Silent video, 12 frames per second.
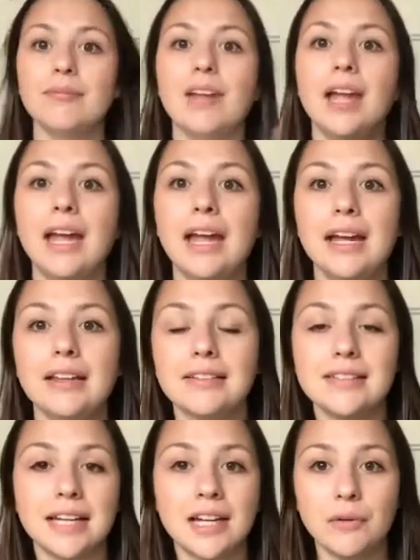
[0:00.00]
And the
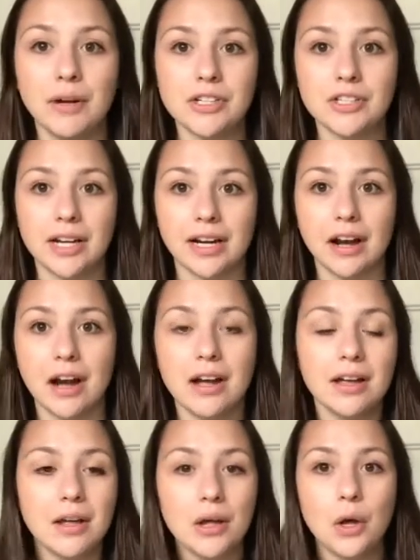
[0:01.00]
second question I got
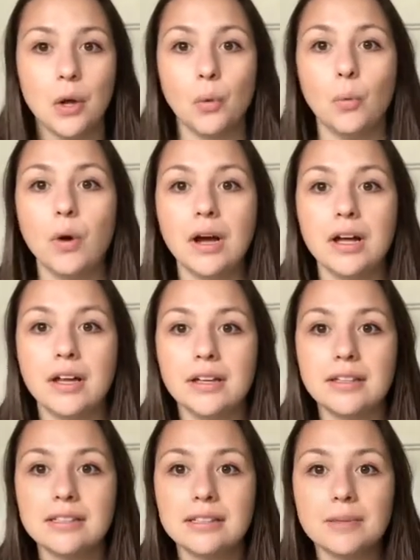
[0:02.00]

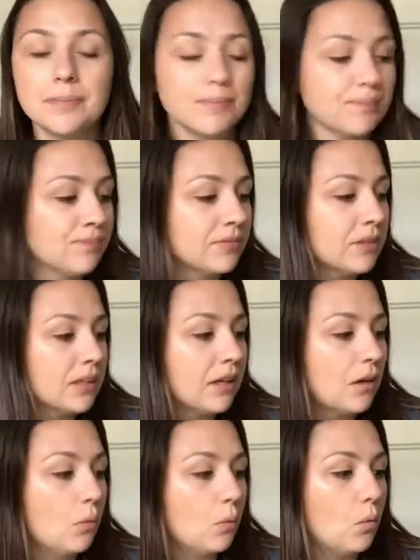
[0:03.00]
was,
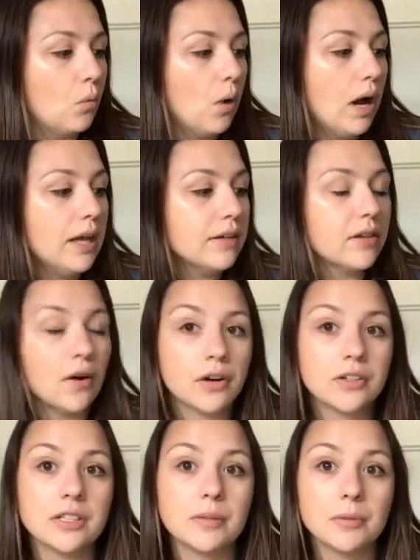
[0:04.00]
what are
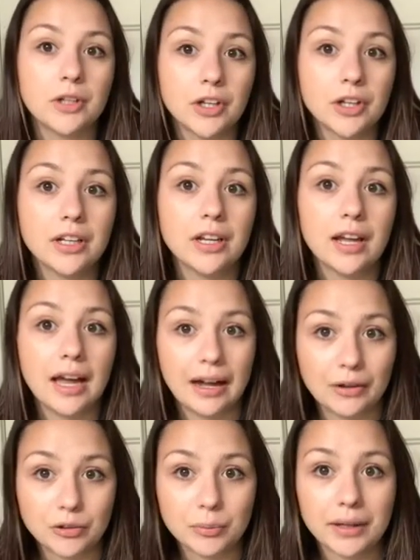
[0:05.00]
some good
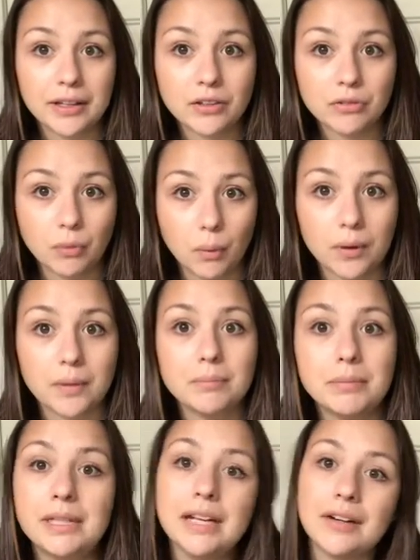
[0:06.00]
houseplants for
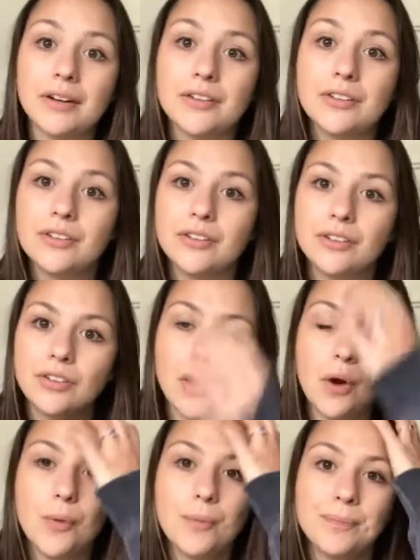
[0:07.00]
beginners?
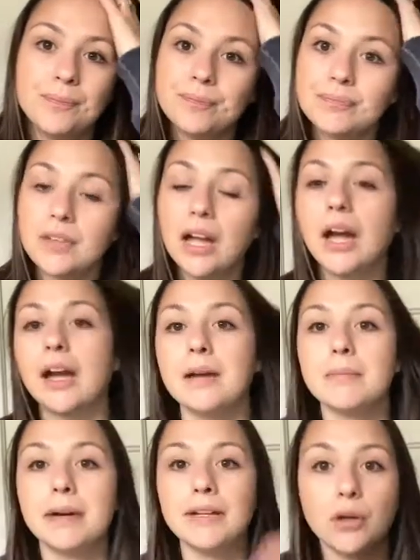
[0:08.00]
So I
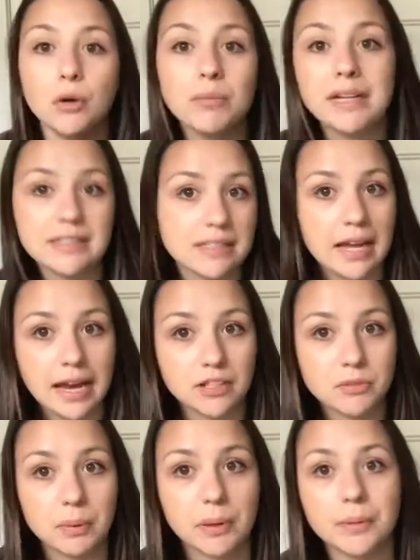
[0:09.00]
am by no means an
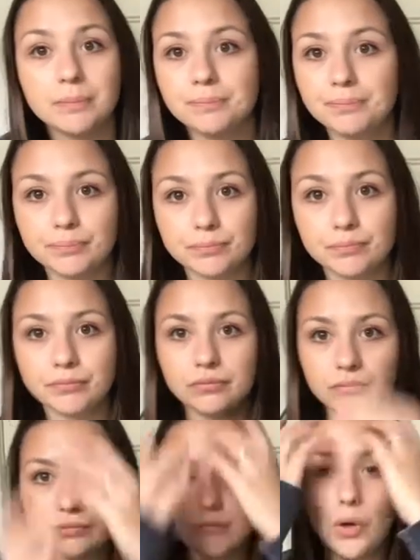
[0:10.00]
expert
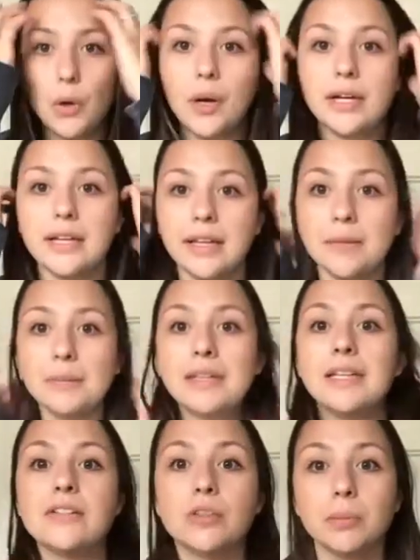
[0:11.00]
or anything, but
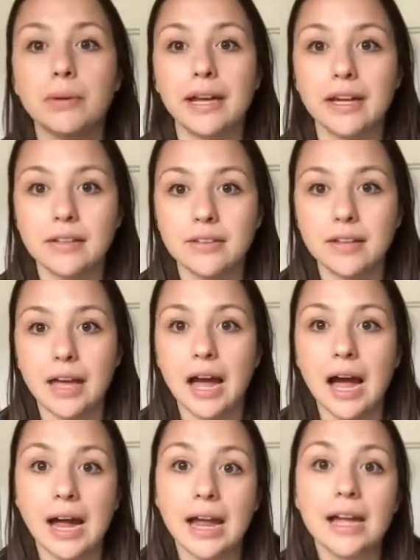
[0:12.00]
these are plants that
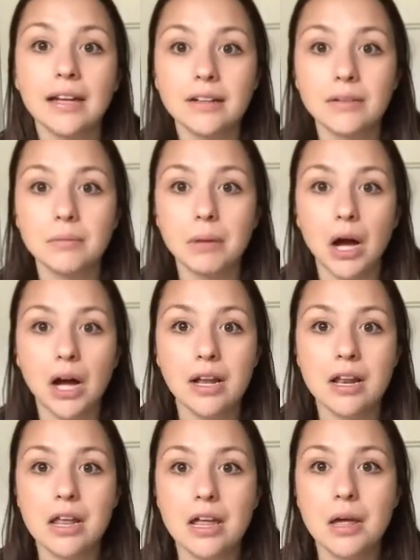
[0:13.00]
I had bought
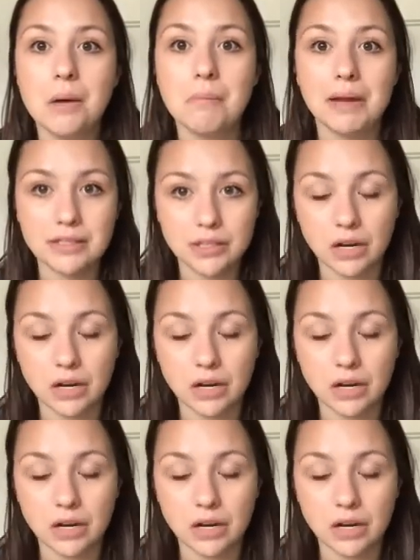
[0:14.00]
based off